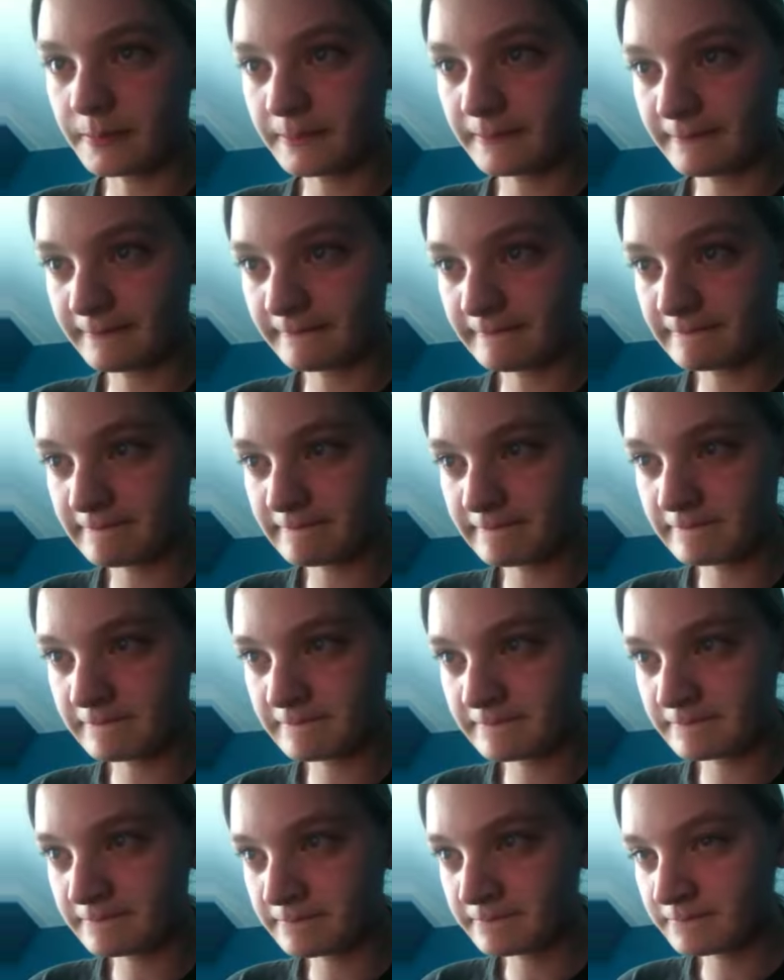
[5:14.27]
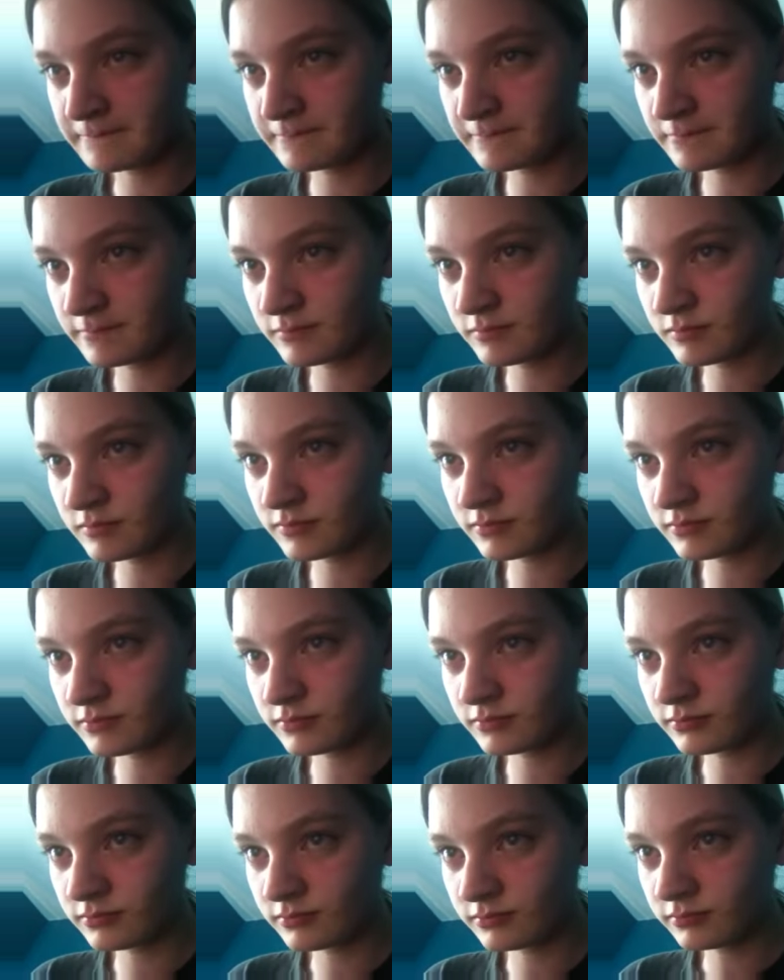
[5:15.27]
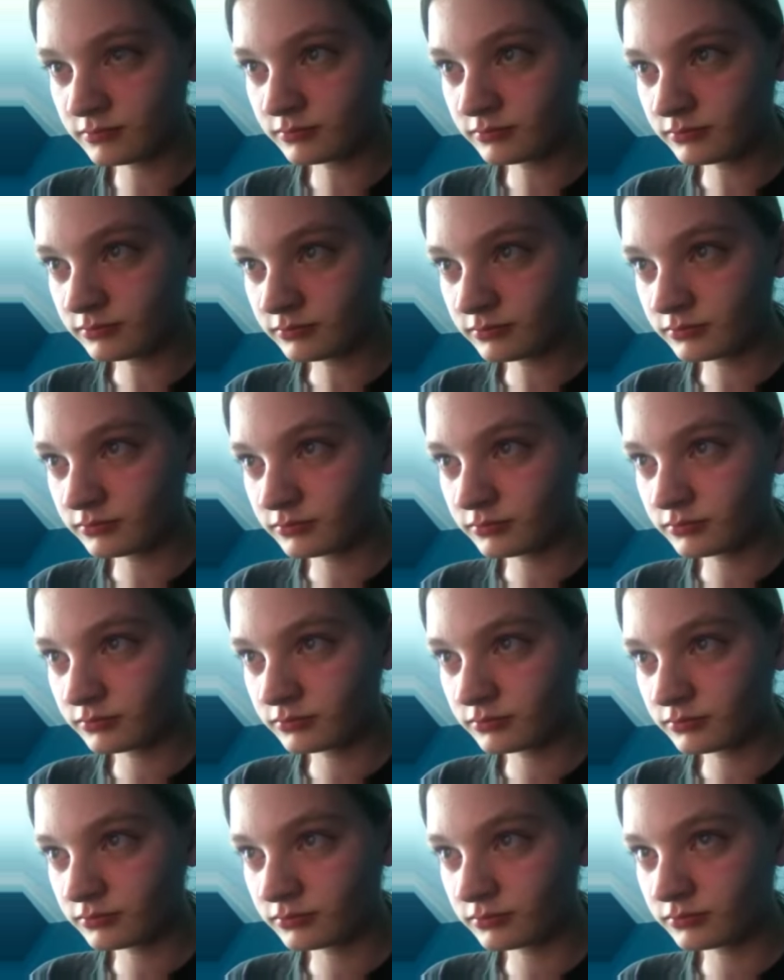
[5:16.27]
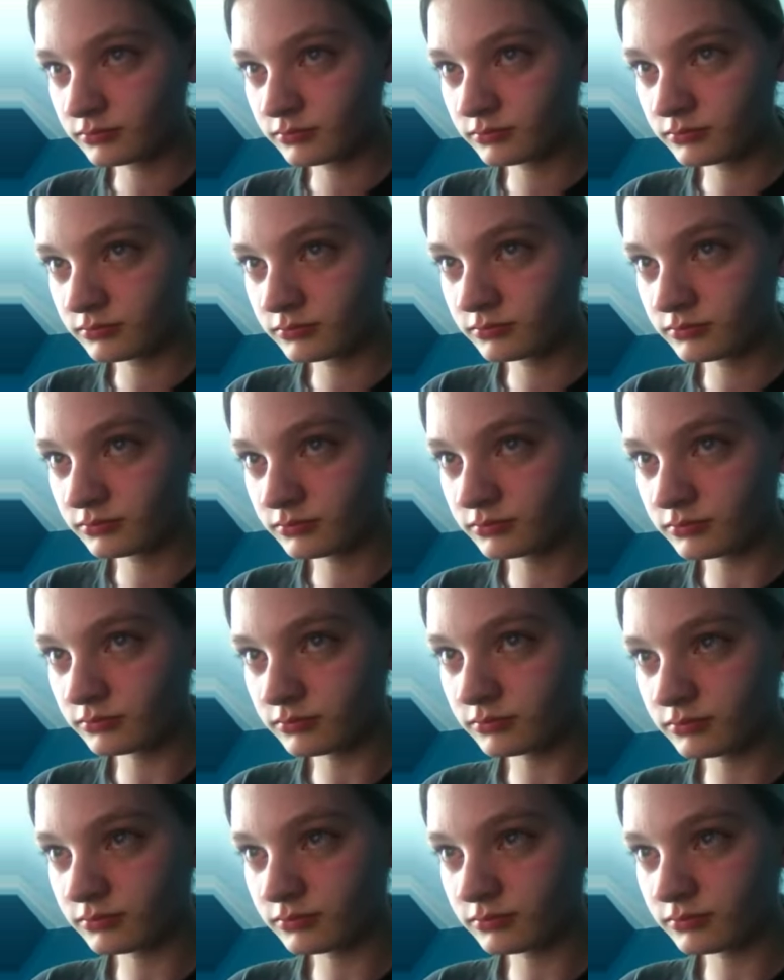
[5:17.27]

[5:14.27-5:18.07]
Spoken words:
No one is speaking in this clip.